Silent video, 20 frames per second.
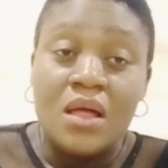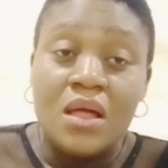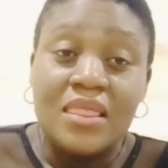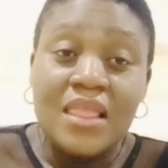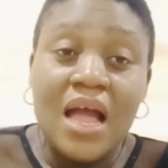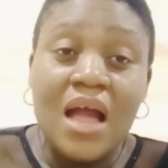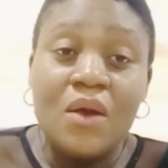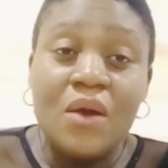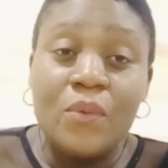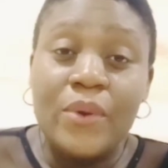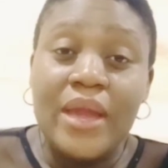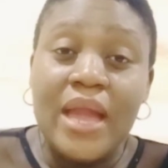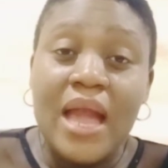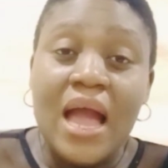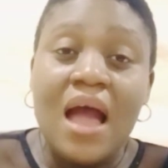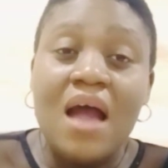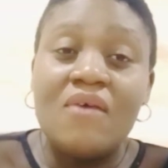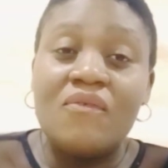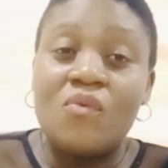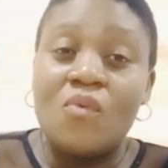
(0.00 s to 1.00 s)
Now we
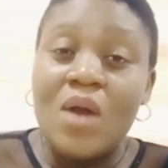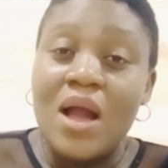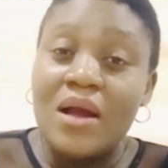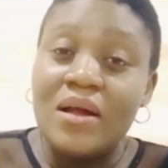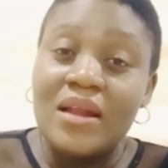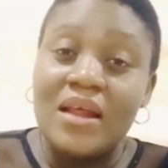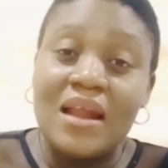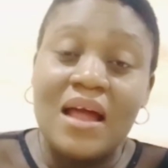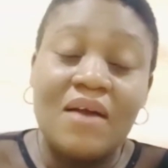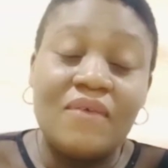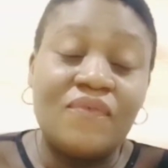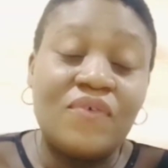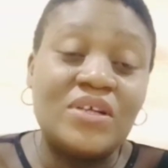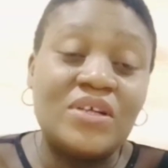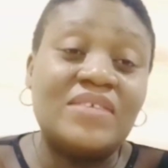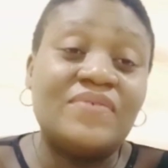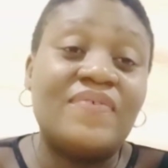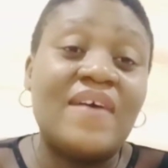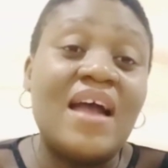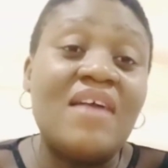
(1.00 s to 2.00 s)
have
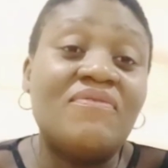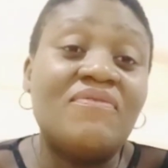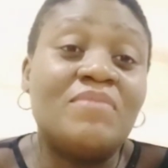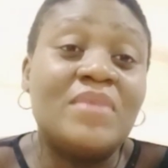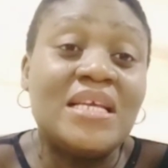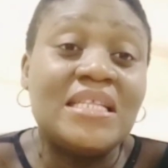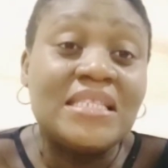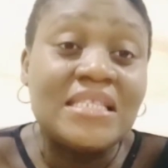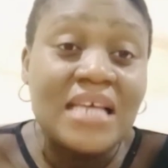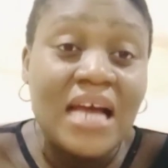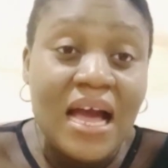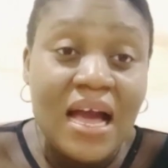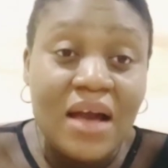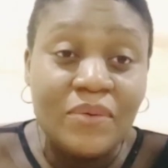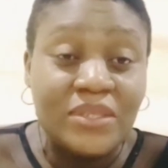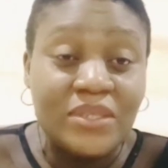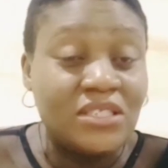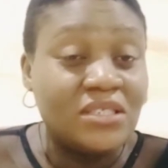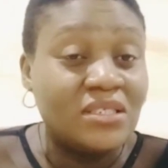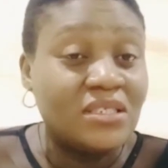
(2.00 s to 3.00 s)
145 meters,
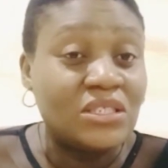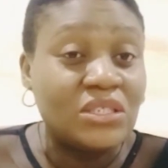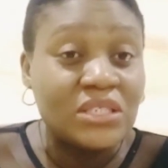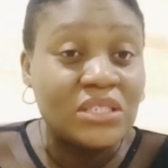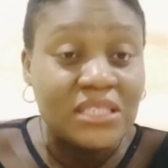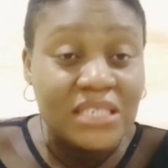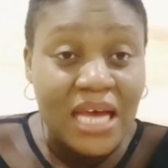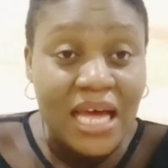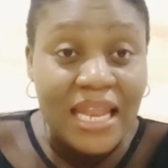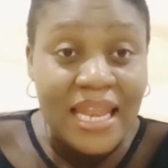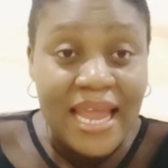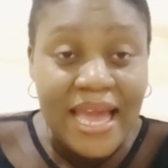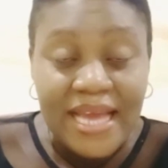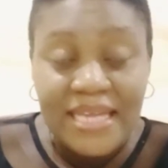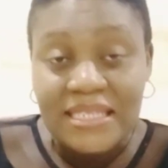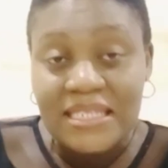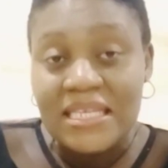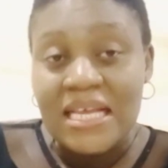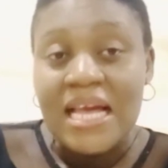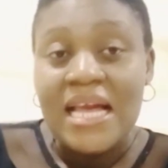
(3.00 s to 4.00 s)
which is the total
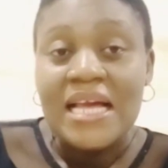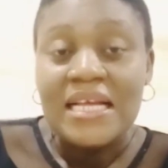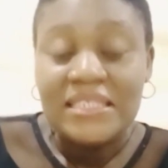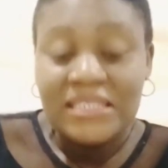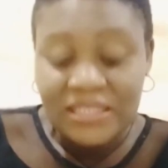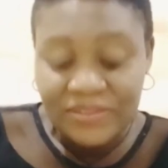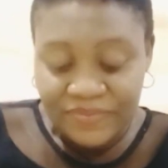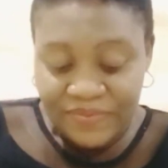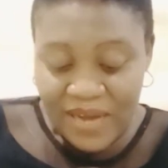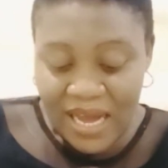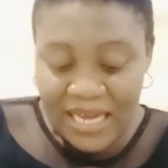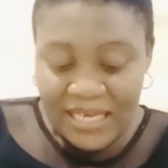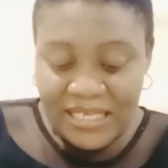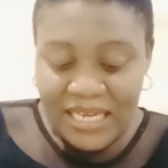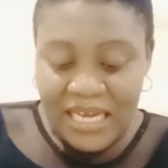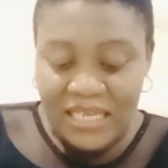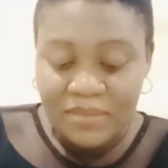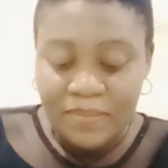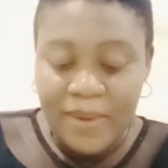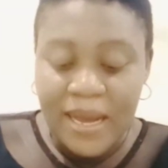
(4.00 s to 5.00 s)
length,
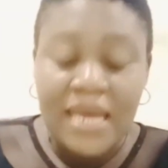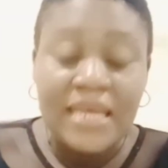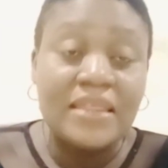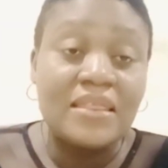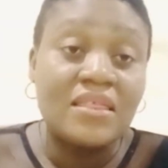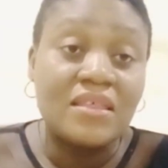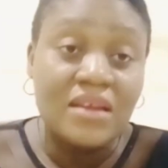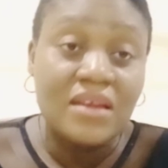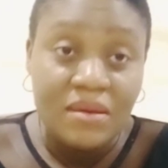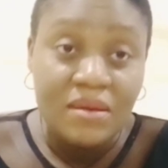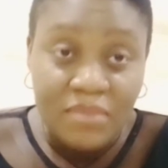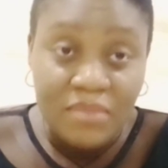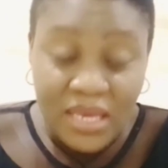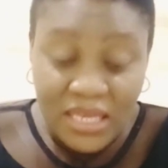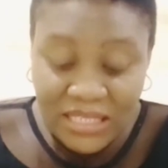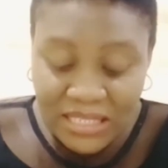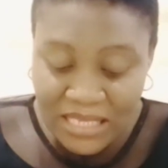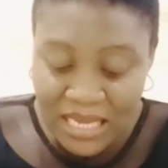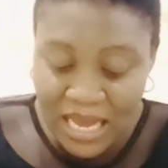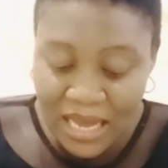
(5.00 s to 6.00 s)
divided by 3
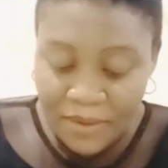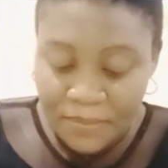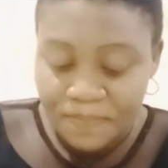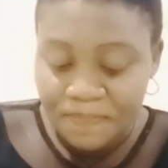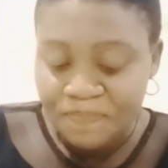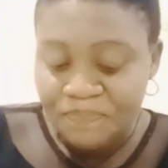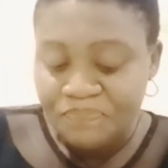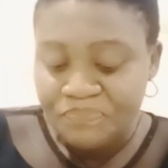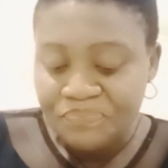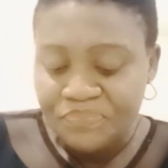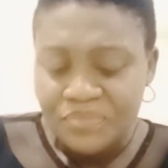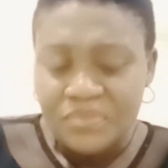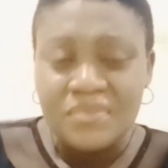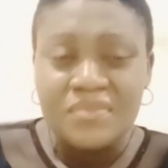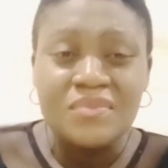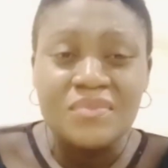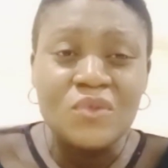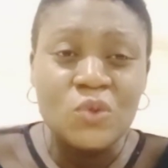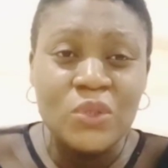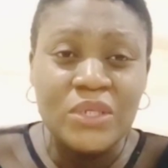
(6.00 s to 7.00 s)
meters,
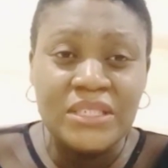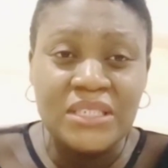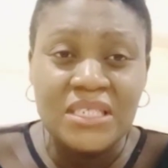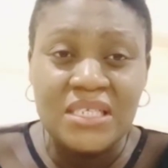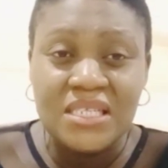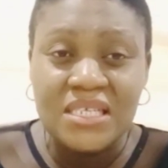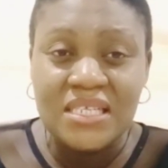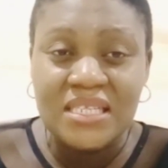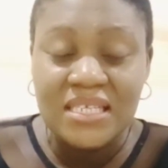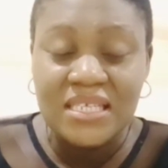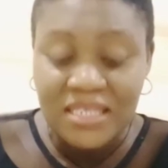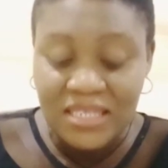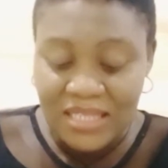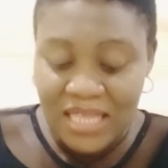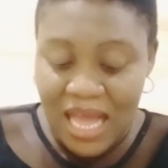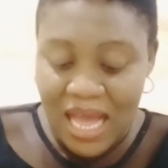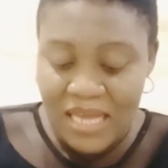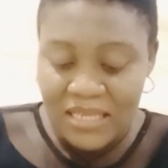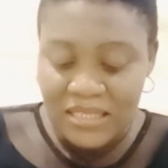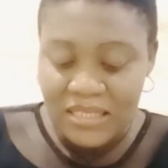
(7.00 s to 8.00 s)
which is the
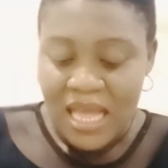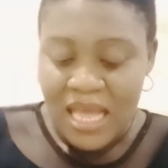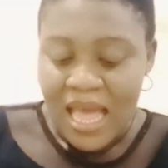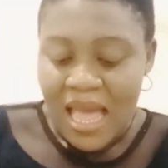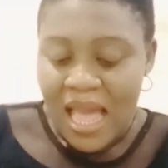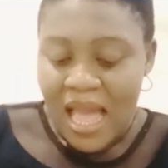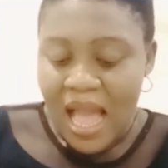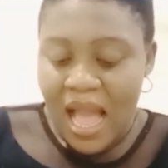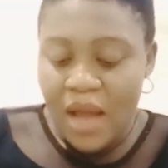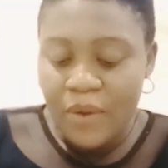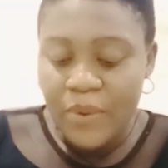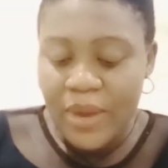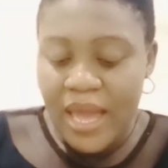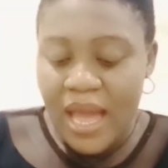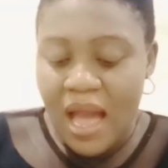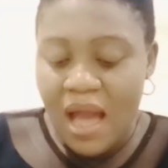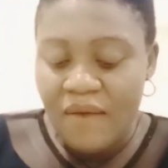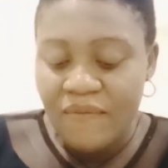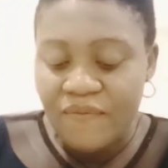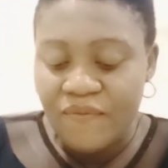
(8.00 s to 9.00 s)
distance, and we
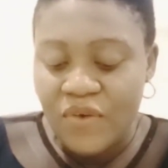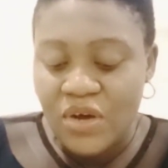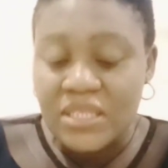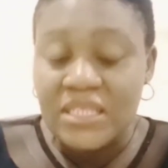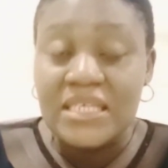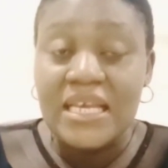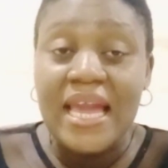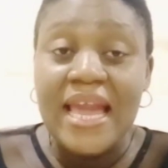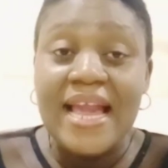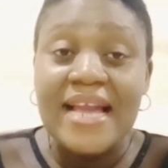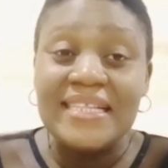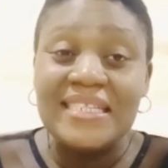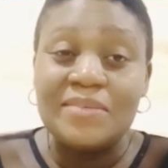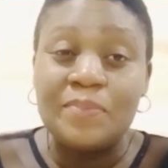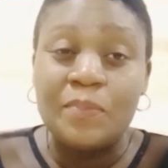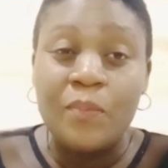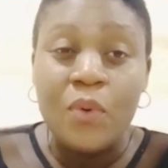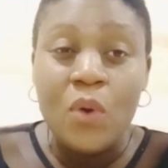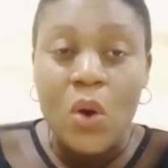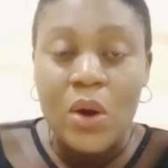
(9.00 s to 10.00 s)
have
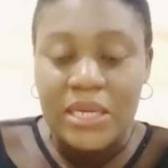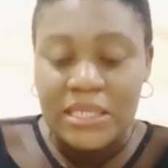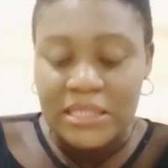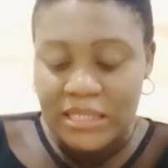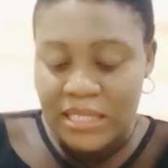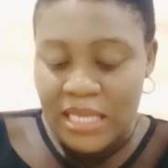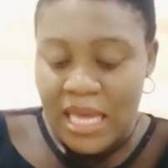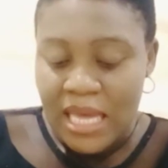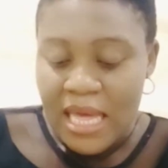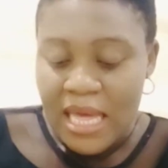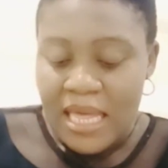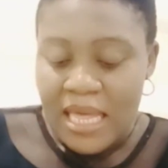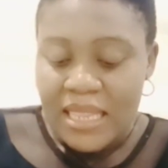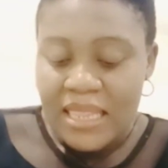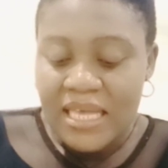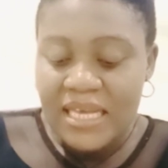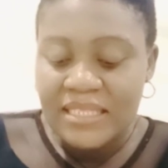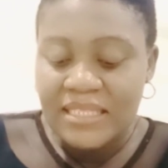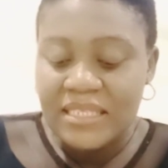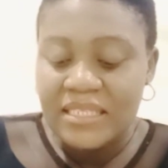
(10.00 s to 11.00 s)

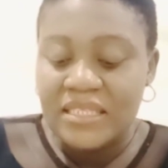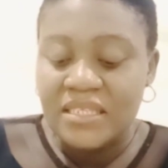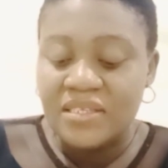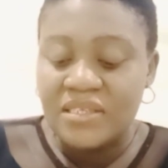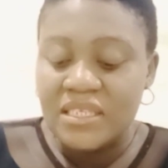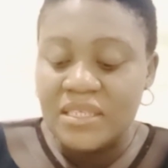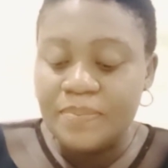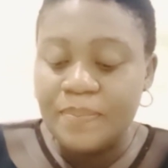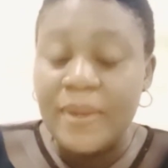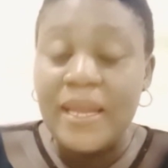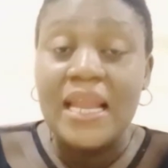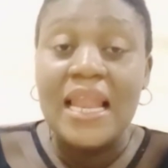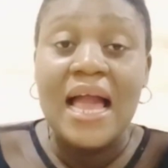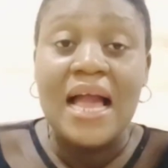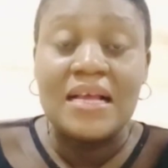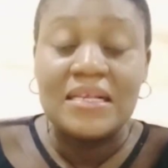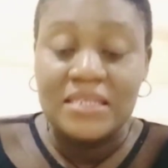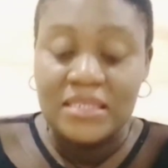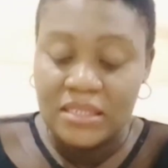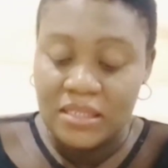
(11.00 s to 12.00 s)
48.33
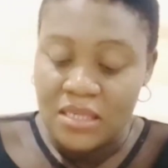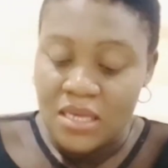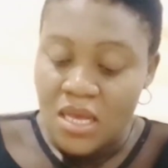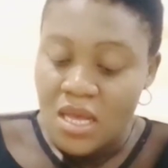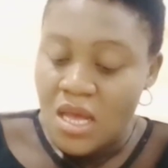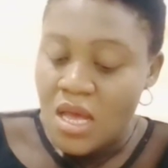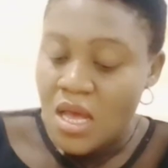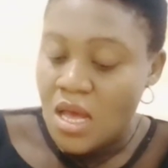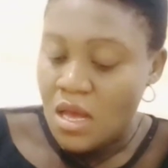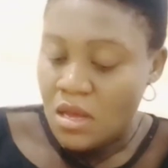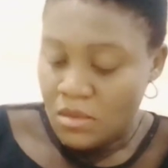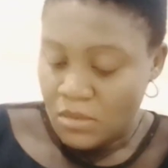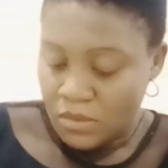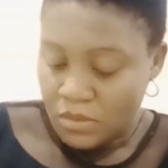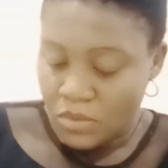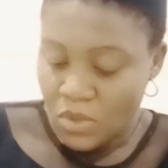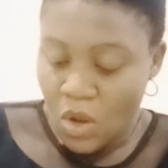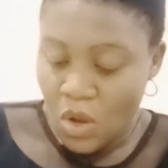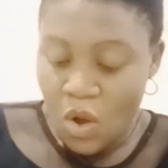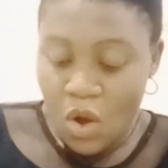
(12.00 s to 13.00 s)
pillars
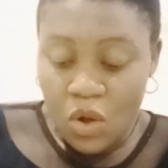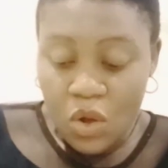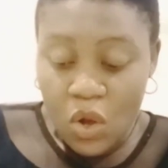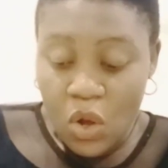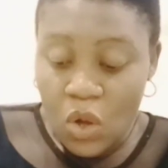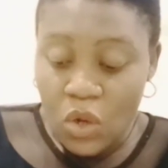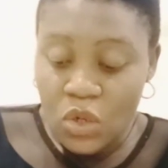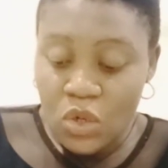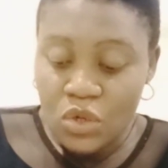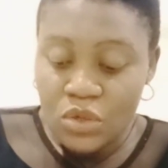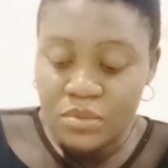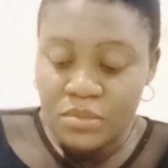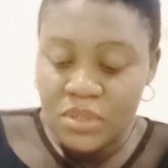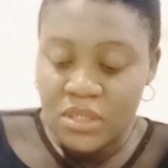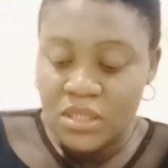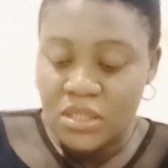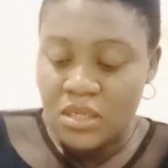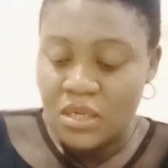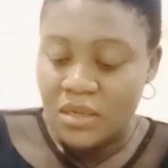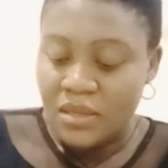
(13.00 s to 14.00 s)
or
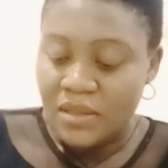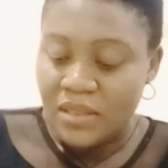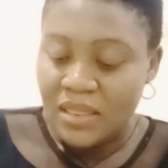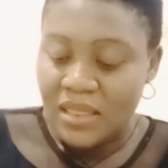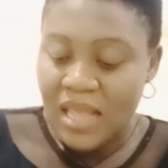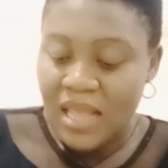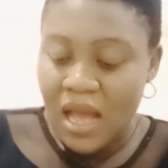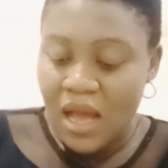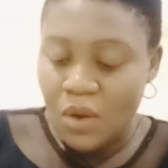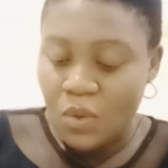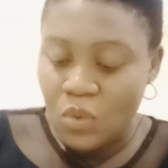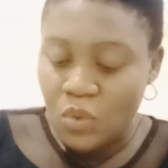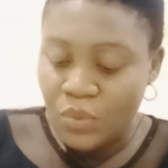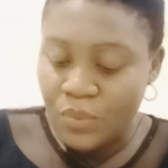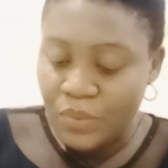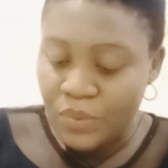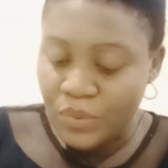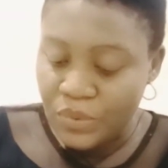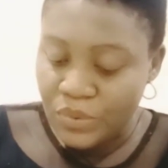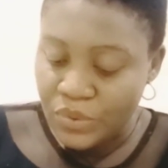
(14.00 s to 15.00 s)
columns that
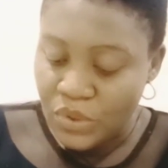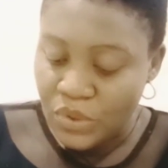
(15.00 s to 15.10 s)
will,